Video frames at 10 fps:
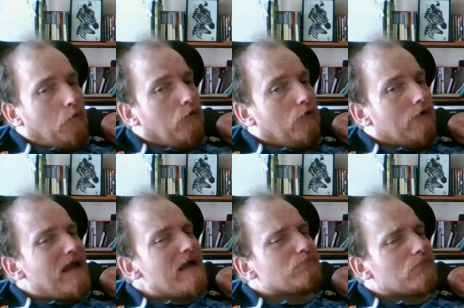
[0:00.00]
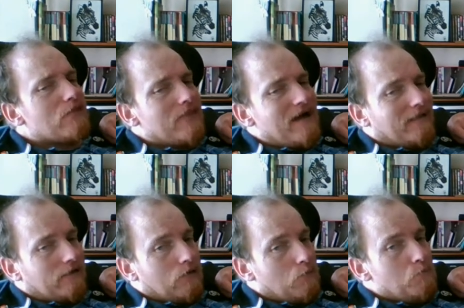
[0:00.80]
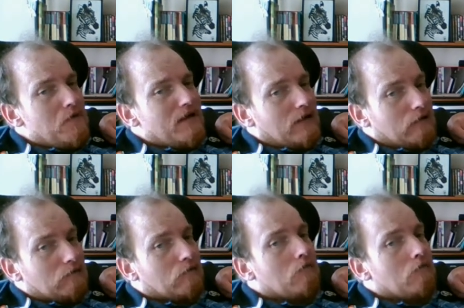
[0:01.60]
We'll get to that in a minute.